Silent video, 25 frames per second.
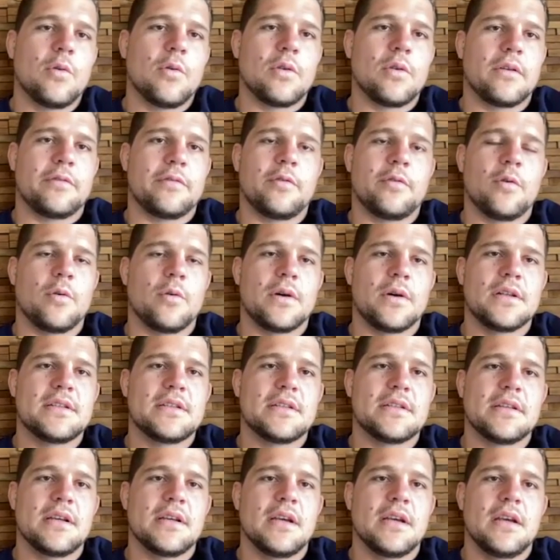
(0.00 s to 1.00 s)
all the
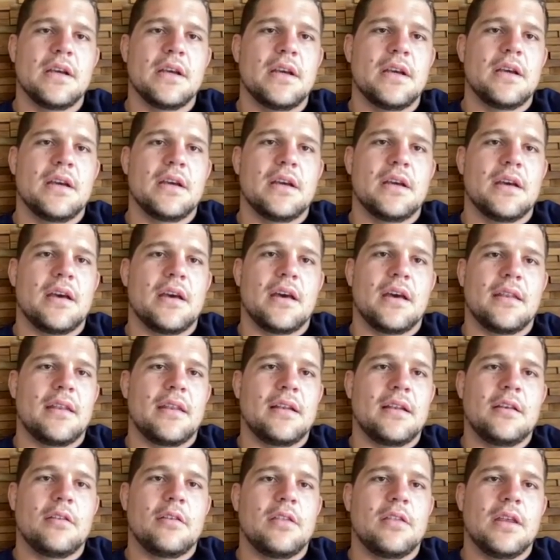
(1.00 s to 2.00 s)
forwards, and
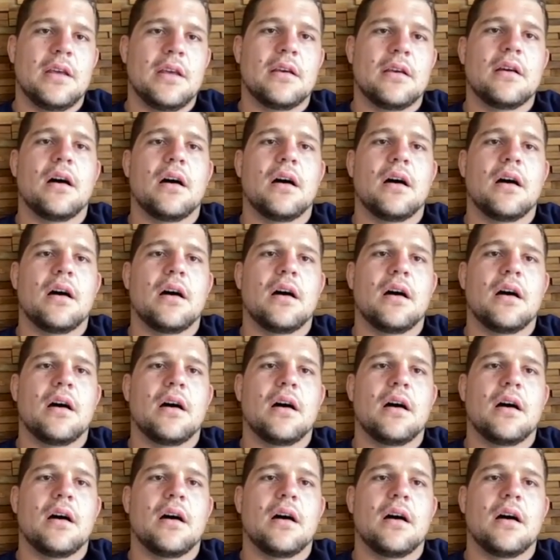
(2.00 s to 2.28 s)
then you think,